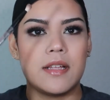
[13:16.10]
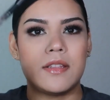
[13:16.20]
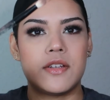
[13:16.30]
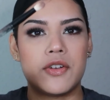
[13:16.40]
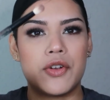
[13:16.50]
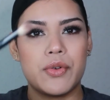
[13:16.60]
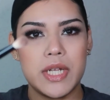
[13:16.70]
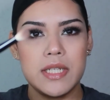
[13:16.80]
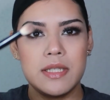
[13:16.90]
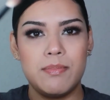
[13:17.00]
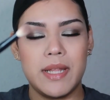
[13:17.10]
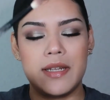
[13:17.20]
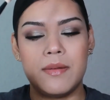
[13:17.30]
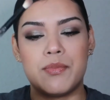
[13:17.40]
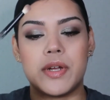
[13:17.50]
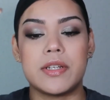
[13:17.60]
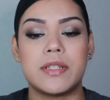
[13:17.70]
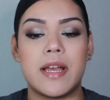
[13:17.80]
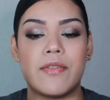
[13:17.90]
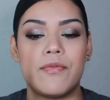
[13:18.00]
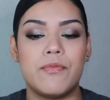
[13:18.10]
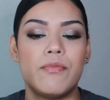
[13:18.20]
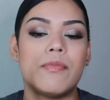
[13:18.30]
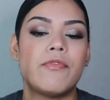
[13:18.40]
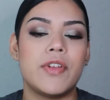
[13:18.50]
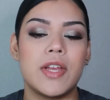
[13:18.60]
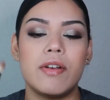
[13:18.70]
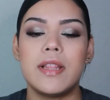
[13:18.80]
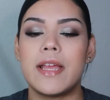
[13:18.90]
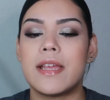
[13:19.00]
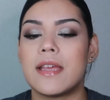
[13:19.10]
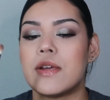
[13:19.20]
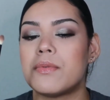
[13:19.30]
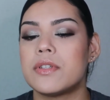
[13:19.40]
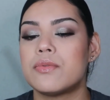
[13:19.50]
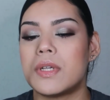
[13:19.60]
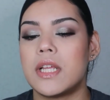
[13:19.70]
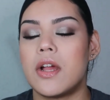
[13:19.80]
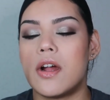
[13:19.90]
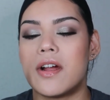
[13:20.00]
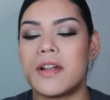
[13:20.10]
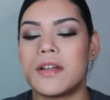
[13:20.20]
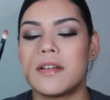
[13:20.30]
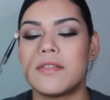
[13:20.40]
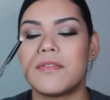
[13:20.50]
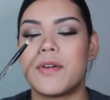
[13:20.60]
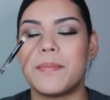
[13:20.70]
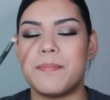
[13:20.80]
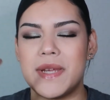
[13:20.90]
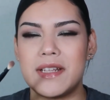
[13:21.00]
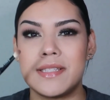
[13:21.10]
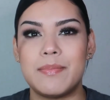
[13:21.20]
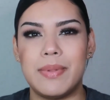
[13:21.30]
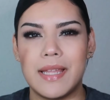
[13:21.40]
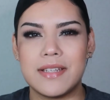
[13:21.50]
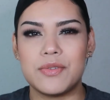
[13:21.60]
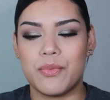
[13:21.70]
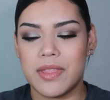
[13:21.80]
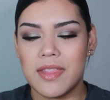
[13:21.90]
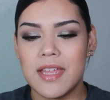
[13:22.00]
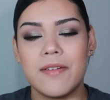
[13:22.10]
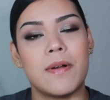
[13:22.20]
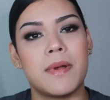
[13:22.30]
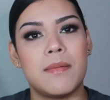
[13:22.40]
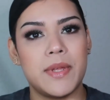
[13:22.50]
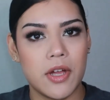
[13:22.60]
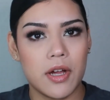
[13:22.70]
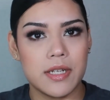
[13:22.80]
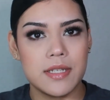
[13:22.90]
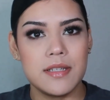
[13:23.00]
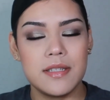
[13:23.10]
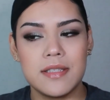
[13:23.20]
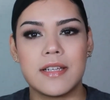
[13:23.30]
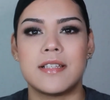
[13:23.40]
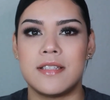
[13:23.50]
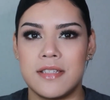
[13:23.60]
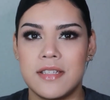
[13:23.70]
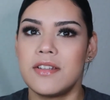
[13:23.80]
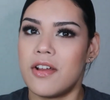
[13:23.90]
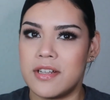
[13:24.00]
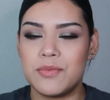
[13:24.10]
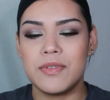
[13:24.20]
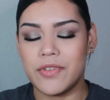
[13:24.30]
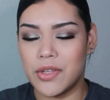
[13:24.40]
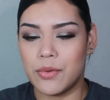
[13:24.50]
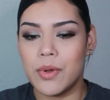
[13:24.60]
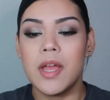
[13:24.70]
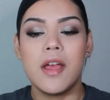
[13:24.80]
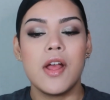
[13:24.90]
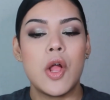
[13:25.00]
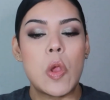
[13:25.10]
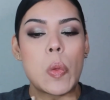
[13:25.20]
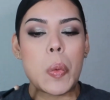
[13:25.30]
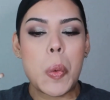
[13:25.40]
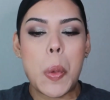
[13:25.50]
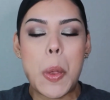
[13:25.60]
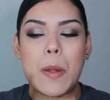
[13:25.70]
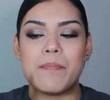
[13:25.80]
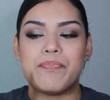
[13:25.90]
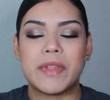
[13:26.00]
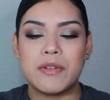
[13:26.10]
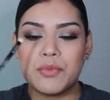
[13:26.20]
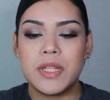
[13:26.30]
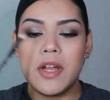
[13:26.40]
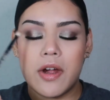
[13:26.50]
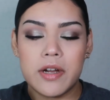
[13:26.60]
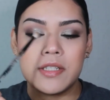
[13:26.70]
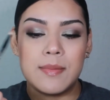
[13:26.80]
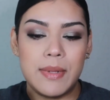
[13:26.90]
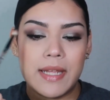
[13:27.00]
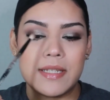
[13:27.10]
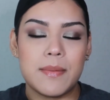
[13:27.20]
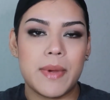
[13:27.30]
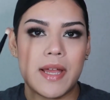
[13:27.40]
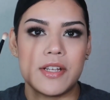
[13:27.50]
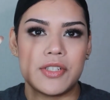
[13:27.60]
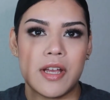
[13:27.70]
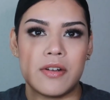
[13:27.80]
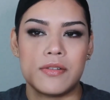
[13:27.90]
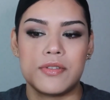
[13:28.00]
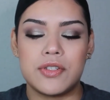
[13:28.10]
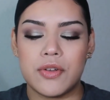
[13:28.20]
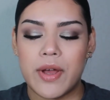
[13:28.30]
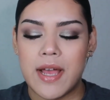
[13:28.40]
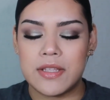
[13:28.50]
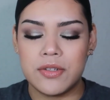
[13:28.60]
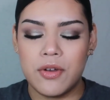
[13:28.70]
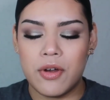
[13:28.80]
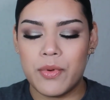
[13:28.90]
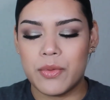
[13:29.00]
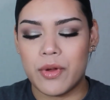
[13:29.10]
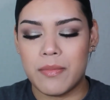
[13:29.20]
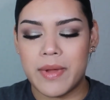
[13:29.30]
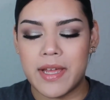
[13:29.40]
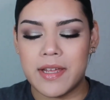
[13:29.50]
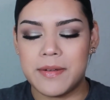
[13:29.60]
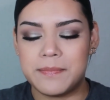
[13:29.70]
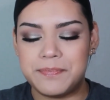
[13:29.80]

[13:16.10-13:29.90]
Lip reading: The crease blending brush, I feel like it was really hard for me to blend with it, if I'm gonna be honest, because this is an honest review. It was really hard to blend my eyeshadow, so I had to go with one of my